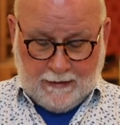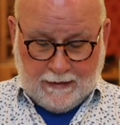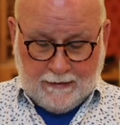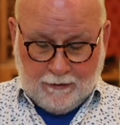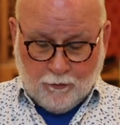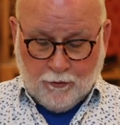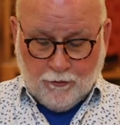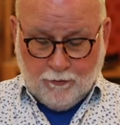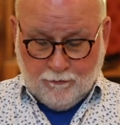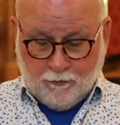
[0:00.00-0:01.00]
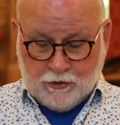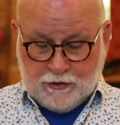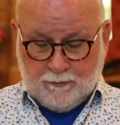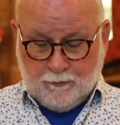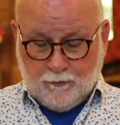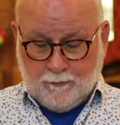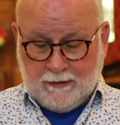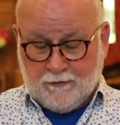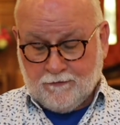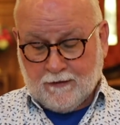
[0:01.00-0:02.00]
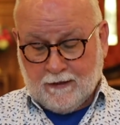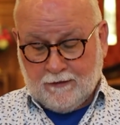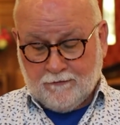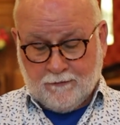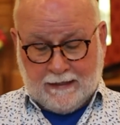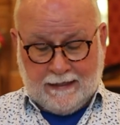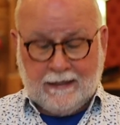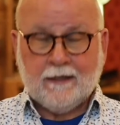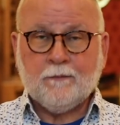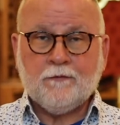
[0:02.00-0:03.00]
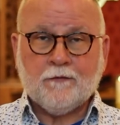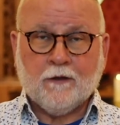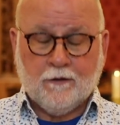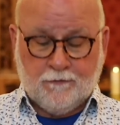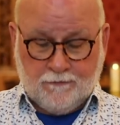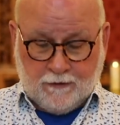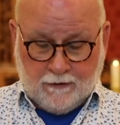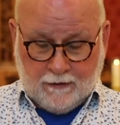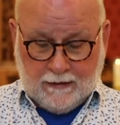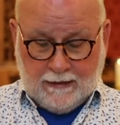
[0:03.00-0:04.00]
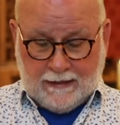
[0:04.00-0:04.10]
And the order of worship will be designed so that hymns are sung